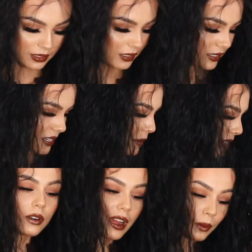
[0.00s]
Oh, damn
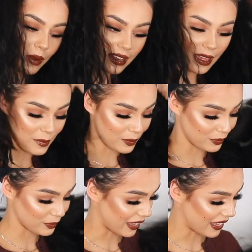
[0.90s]
it. Right, well,
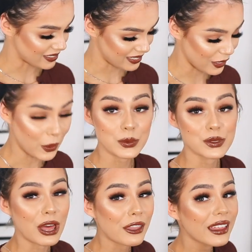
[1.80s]
I guess here goes
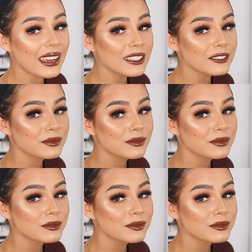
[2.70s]
nothing.